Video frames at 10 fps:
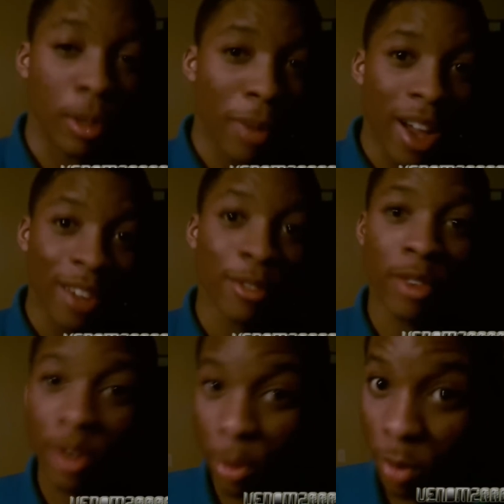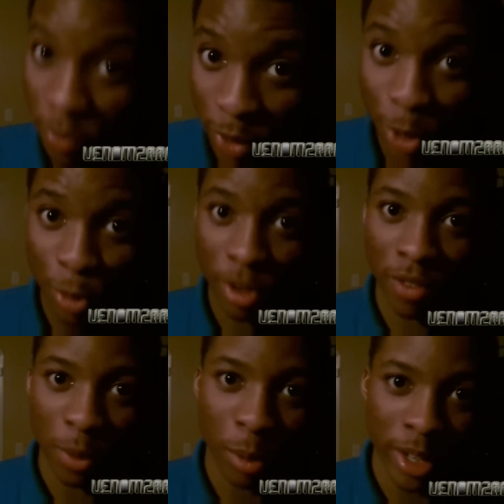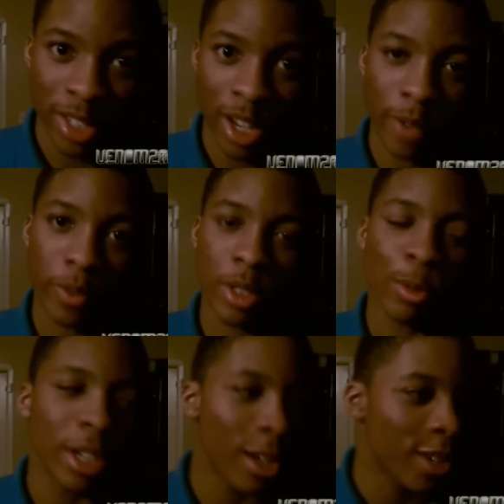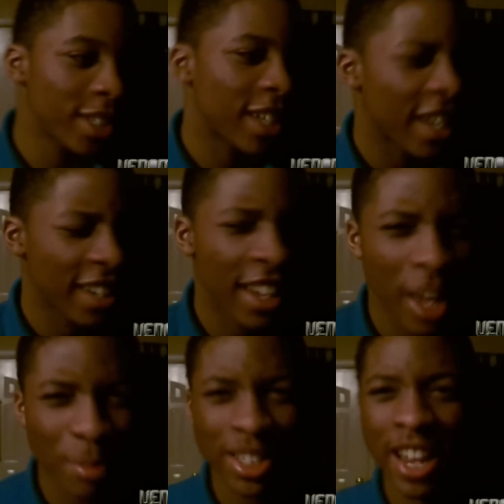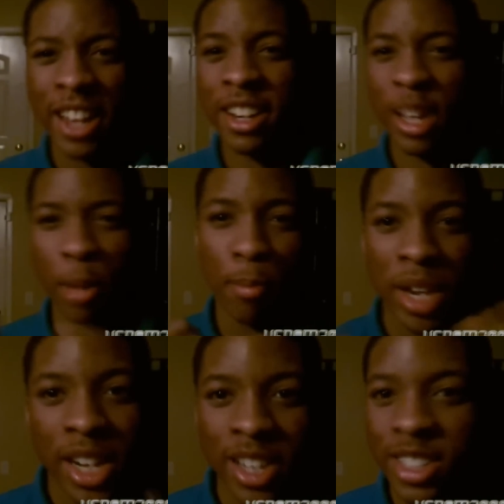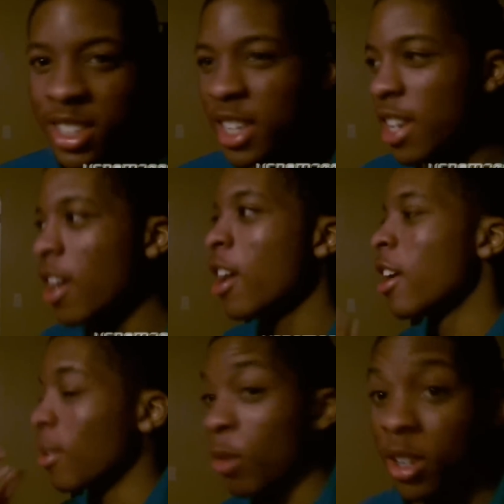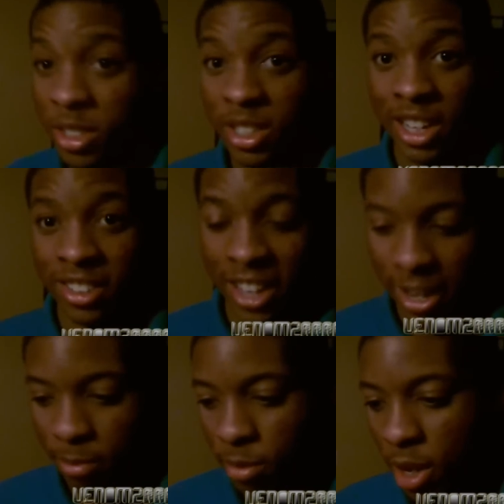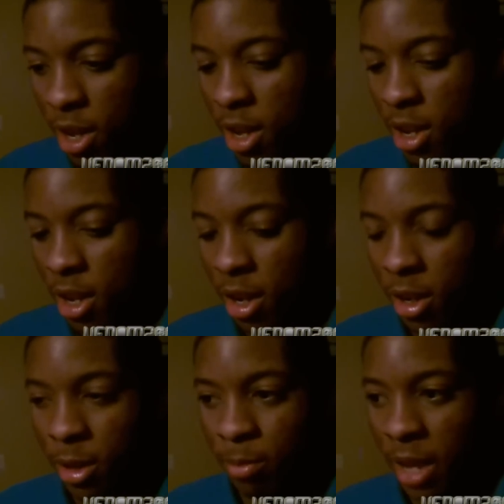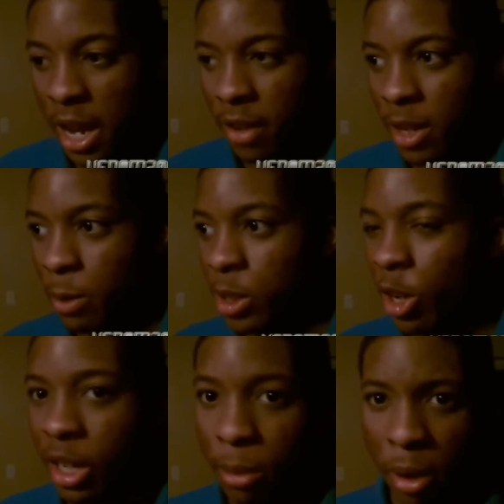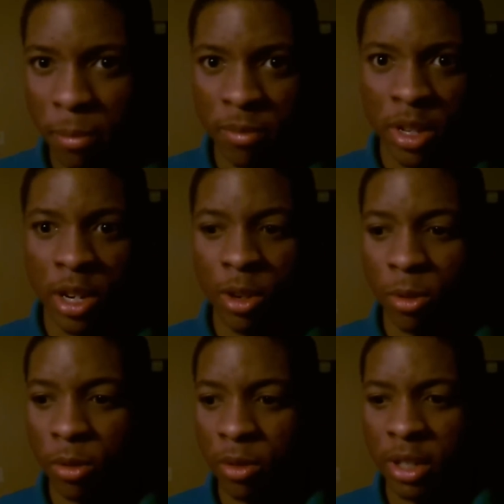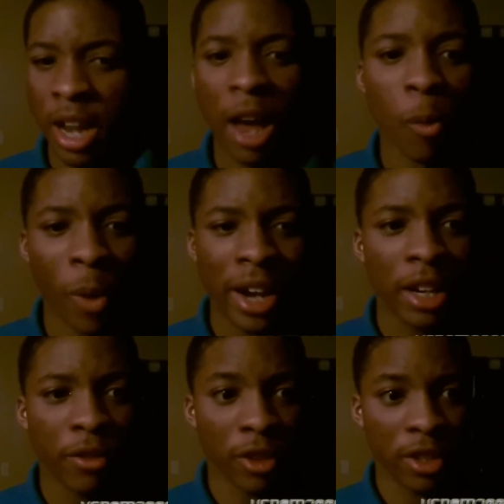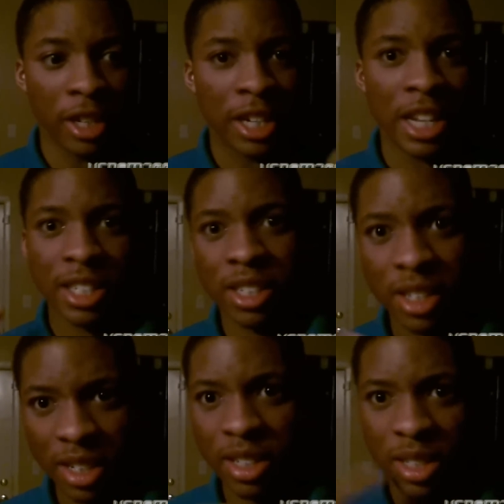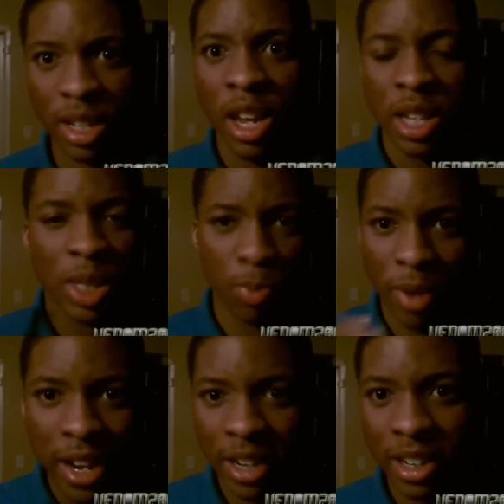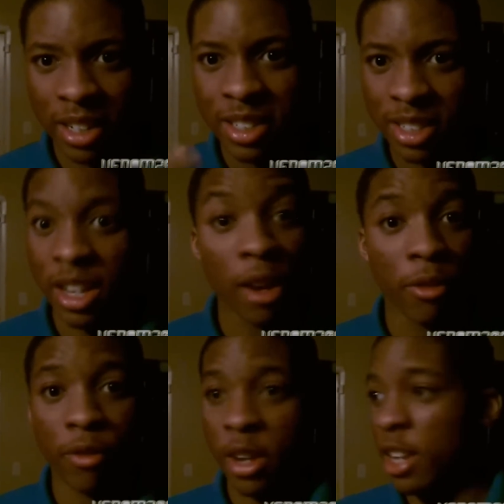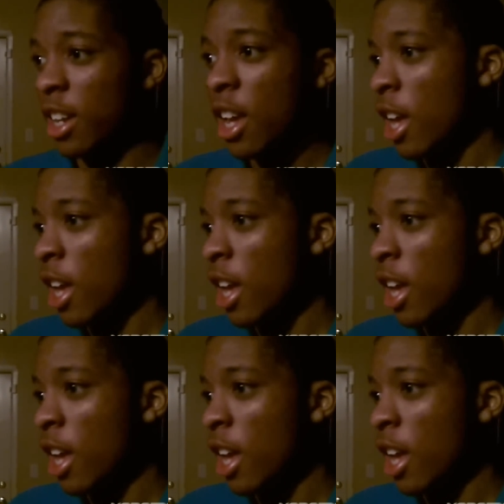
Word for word: Upon further review of the press conference, we noticed that they kept saying immediacy and words like that. Um, and they were talking about, you know, not waiting for the disc to spin and stuff and